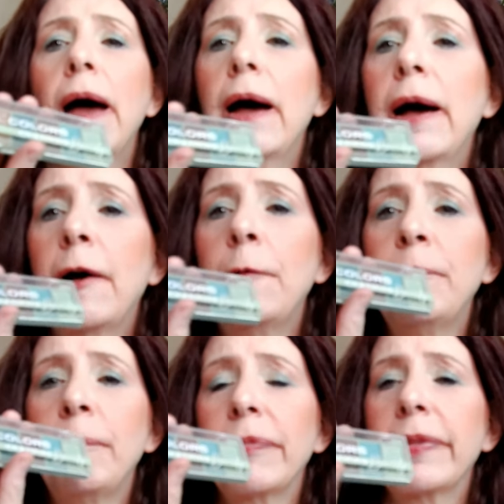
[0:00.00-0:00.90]

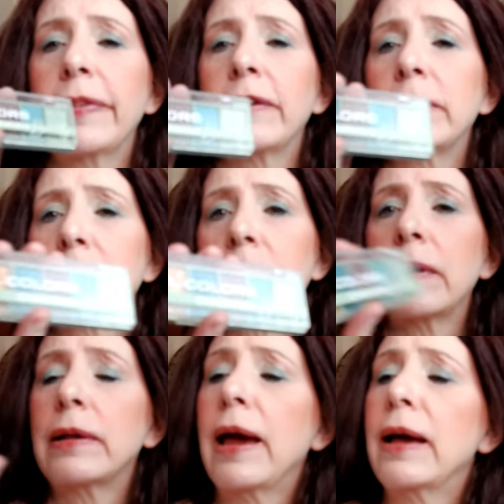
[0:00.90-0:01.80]
Um, this
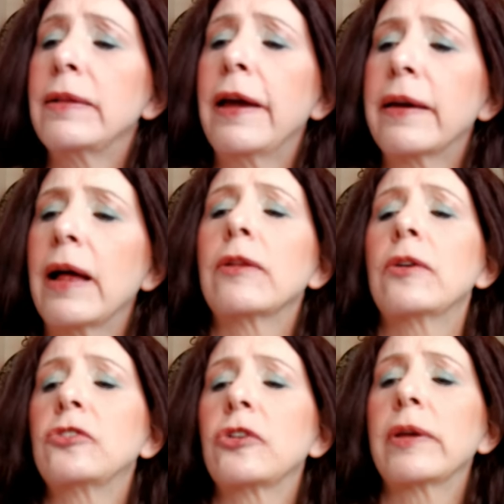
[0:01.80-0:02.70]
uh, LA
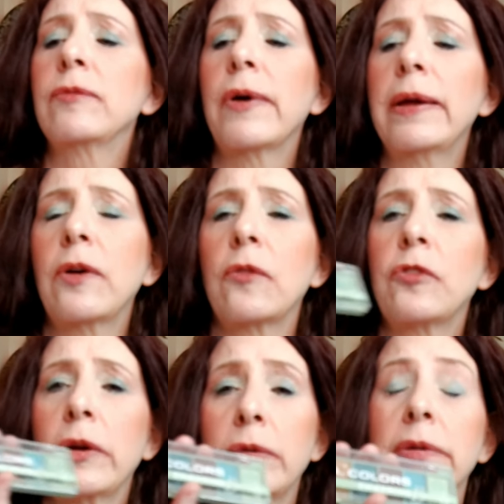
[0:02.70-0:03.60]
Colors you can find
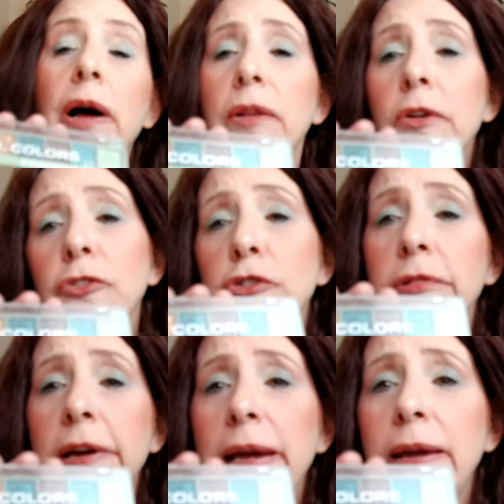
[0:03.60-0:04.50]
over at Dollar
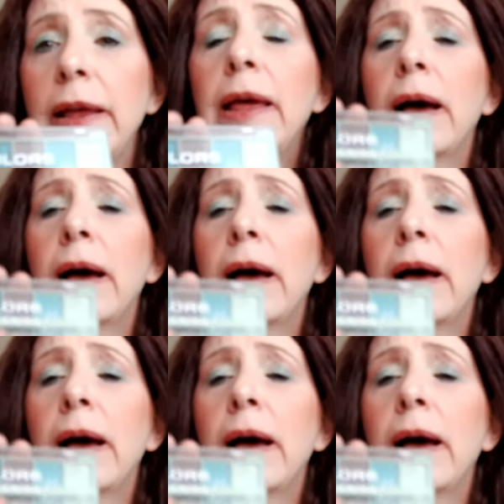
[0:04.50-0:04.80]
Tree